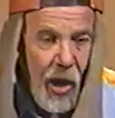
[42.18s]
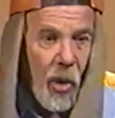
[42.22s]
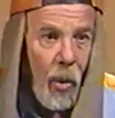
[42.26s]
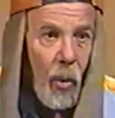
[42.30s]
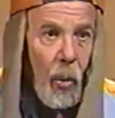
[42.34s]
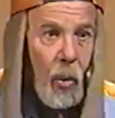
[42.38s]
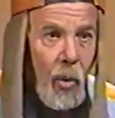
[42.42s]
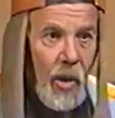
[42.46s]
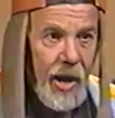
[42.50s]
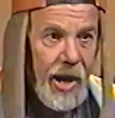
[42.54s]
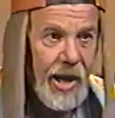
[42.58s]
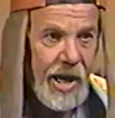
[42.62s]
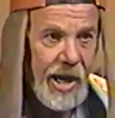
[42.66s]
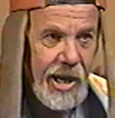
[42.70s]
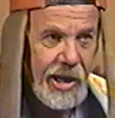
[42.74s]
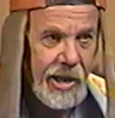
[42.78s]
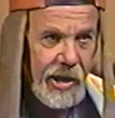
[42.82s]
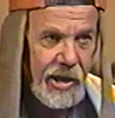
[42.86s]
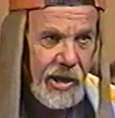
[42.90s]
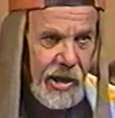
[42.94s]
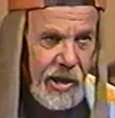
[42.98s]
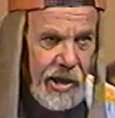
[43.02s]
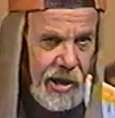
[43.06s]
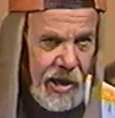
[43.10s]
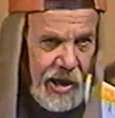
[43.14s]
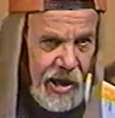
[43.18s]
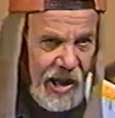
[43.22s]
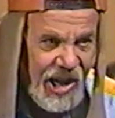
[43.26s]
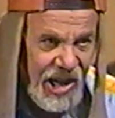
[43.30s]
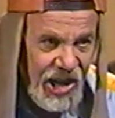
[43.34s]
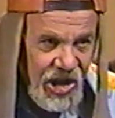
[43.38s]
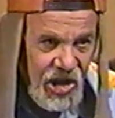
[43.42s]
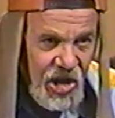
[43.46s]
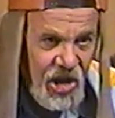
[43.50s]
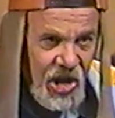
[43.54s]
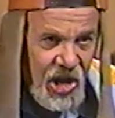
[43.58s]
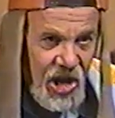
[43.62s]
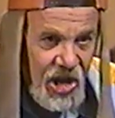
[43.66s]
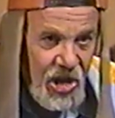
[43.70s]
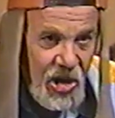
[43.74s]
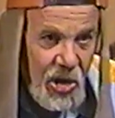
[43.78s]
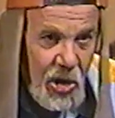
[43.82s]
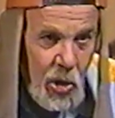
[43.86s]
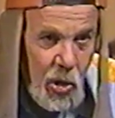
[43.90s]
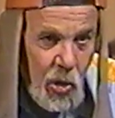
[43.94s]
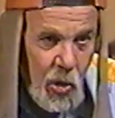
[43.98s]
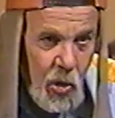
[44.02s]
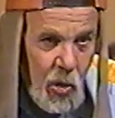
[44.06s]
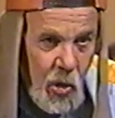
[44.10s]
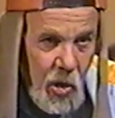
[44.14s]
one,
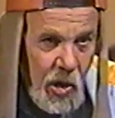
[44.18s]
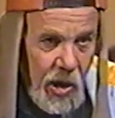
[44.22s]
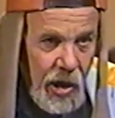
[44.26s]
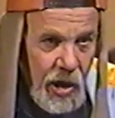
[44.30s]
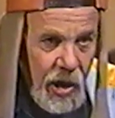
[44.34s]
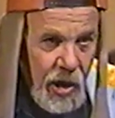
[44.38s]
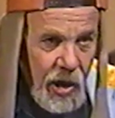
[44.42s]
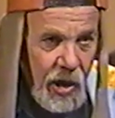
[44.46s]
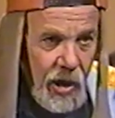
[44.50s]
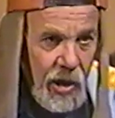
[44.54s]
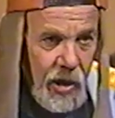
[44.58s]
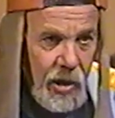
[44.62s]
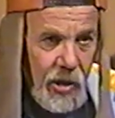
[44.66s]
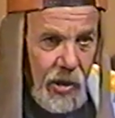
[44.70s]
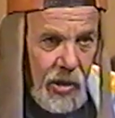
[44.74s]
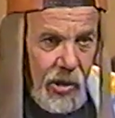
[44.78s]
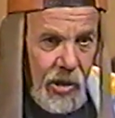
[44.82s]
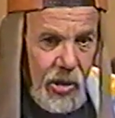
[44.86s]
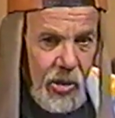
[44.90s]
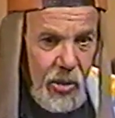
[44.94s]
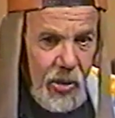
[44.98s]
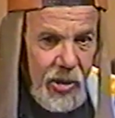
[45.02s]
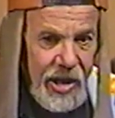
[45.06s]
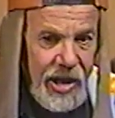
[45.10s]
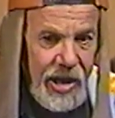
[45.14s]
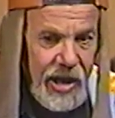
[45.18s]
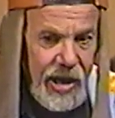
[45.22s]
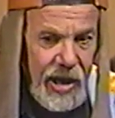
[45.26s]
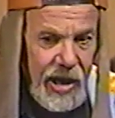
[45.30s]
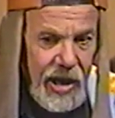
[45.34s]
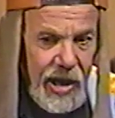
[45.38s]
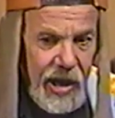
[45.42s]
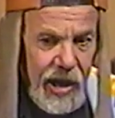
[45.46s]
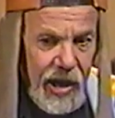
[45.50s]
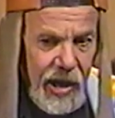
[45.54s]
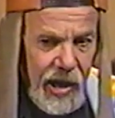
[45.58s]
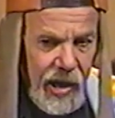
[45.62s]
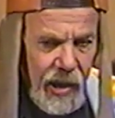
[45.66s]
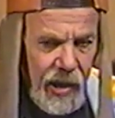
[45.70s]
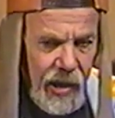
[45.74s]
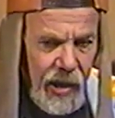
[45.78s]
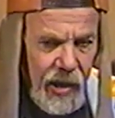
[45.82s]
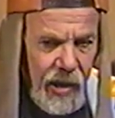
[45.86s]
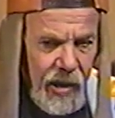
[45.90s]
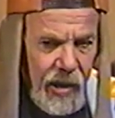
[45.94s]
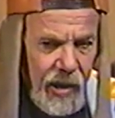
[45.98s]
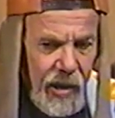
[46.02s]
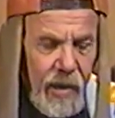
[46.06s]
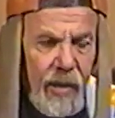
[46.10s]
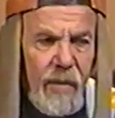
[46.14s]
two, three,
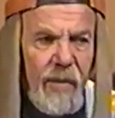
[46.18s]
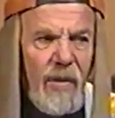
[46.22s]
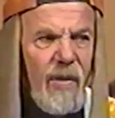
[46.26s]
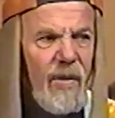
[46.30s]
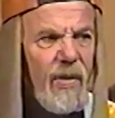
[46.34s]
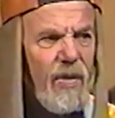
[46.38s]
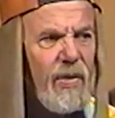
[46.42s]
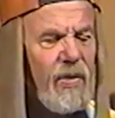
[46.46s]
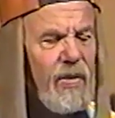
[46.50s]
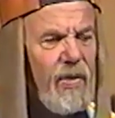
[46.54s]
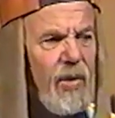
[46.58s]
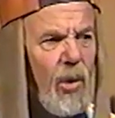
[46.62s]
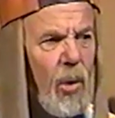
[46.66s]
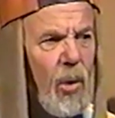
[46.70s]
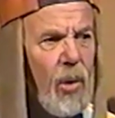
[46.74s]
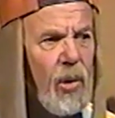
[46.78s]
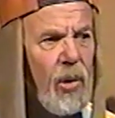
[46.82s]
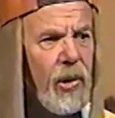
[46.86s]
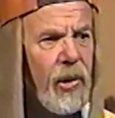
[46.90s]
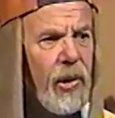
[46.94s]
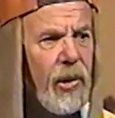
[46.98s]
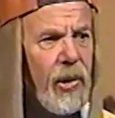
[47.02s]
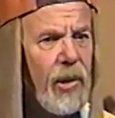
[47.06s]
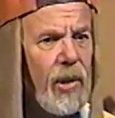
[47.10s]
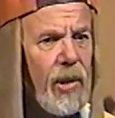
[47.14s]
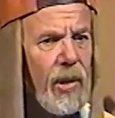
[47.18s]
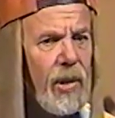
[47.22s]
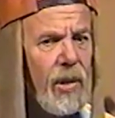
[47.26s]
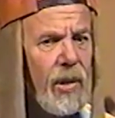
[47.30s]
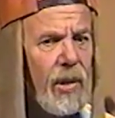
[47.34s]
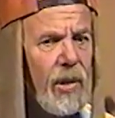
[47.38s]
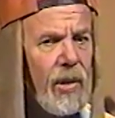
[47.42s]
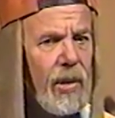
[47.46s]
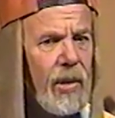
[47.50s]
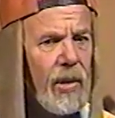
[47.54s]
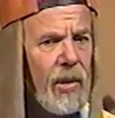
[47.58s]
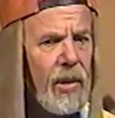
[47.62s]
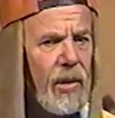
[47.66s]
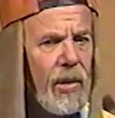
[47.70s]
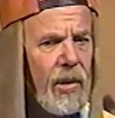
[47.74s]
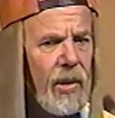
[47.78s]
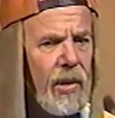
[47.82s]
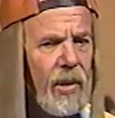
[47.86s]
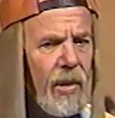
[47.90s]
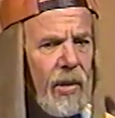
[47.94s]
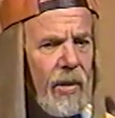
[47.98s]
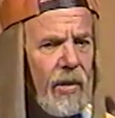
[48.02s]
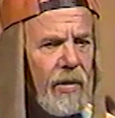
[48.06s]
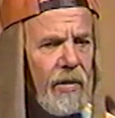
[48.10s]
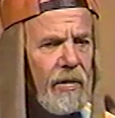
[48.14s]
four,
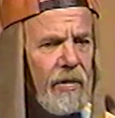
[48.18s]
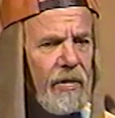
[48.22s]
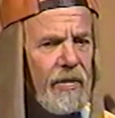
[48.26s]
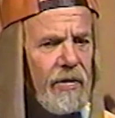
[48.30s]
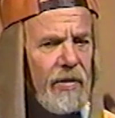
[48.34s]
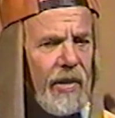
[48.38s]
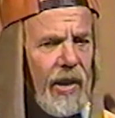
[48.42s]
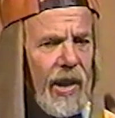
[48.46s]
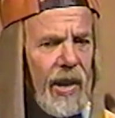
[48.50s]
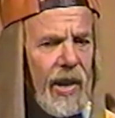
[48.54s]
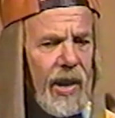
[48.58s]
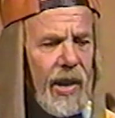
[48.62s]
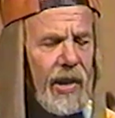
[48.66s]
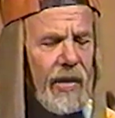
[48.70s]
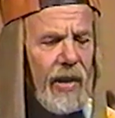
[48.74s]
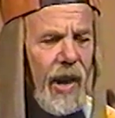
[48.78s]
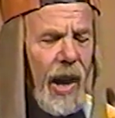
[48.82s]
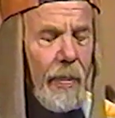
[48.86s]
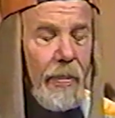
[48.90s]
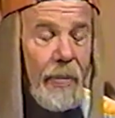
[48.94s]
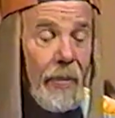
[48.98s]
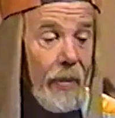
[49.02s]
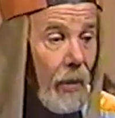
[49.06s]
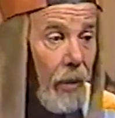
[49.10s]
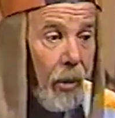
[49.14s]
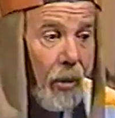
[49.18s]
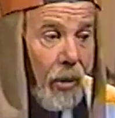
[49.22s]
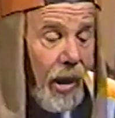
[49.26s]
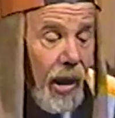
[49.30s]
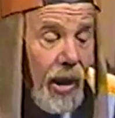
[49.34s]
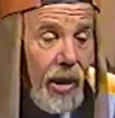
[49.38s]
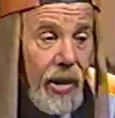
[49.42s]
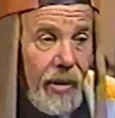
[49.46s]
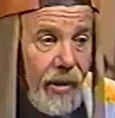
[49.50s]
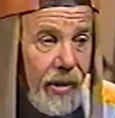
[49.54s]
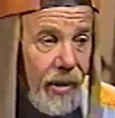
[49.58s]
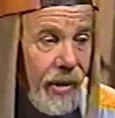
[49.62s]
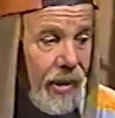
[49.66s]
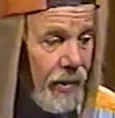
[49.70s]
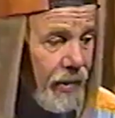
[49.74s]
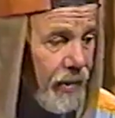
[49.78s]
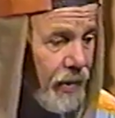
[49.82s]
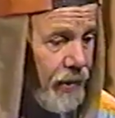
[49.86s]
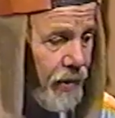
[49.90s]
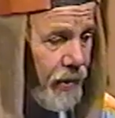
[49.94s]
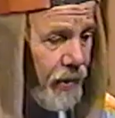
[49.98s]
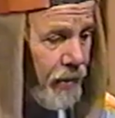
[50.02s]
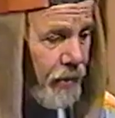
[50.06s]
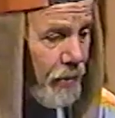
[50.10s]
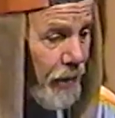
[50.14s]
five... Well,
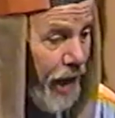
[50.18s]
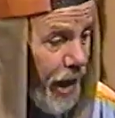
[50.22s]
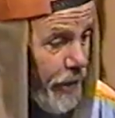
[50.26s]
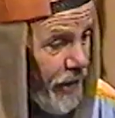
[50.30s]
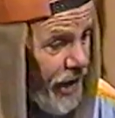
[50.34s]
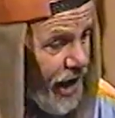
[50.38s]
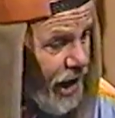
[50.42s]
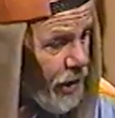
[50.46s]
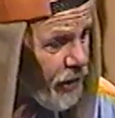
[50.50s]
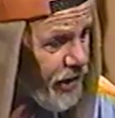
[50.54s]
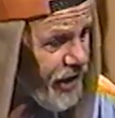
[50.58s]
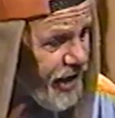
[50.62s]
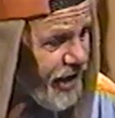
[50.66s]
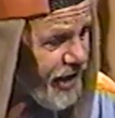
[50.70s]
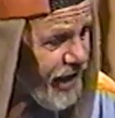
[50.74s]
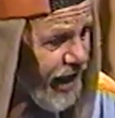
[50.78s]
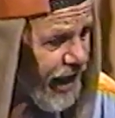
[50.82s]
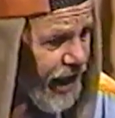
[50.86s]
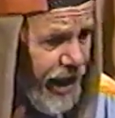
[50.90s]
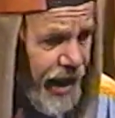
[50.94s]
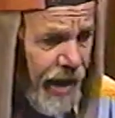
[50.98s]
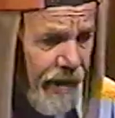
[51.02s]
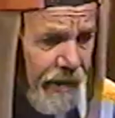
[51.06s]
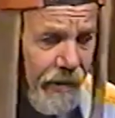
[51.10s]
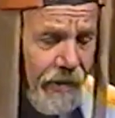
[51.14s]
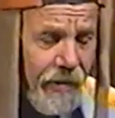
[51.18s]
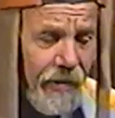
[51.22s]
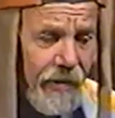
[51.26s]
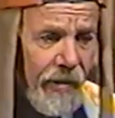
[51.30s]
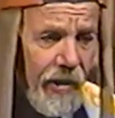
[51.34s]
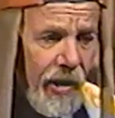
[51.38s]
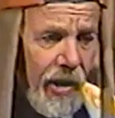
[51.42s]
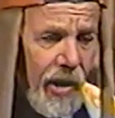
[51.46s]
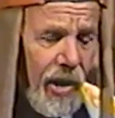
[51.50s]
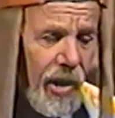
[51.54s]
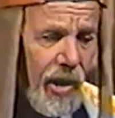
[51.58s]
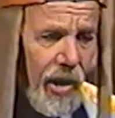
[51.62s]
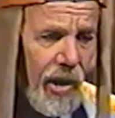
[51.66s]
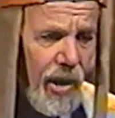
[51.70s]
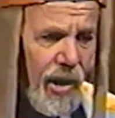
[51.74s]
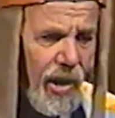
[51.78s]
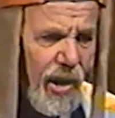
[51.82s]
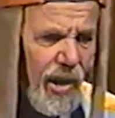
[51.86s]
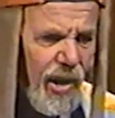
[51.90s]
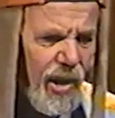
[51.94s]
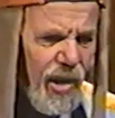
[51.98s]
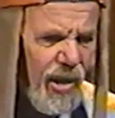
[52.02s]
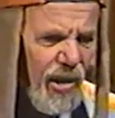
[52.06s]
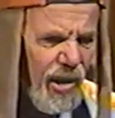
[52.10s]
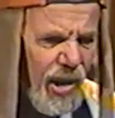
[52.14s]
maybe he was deaf.
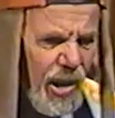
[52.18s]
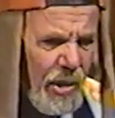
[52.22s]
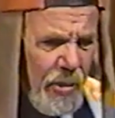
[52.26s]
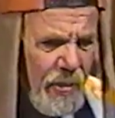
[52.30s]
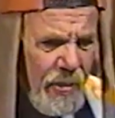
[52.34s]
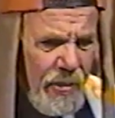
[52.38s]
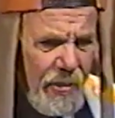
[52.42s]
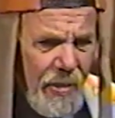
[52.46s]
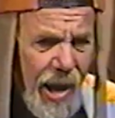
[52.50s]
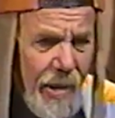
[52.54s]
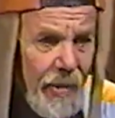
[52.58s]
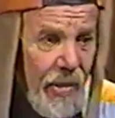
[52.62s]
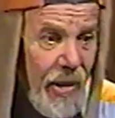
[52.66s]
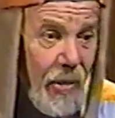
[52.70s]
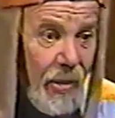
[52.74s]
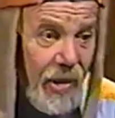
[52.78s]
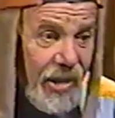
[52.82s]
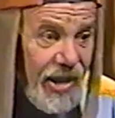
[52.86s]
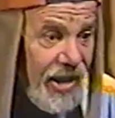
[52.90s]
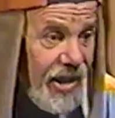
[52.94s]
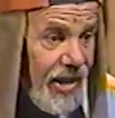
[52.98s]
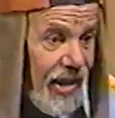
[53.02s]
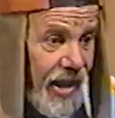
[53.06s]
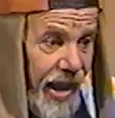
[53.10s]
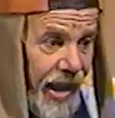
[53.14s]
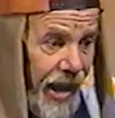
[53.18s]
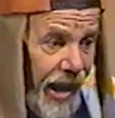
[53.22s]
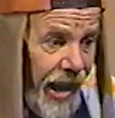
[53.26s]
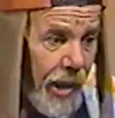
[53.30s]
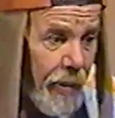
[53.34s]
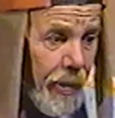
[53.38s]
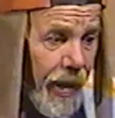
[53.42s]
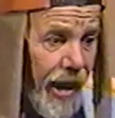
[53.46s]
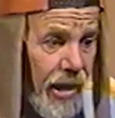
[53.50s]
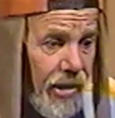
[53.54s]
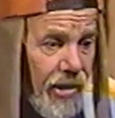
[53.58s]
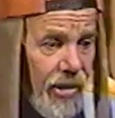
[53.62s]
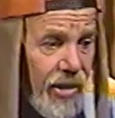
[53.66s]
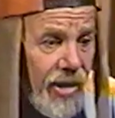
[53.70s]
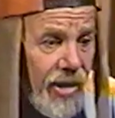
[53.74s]
Or maybe he was thinking about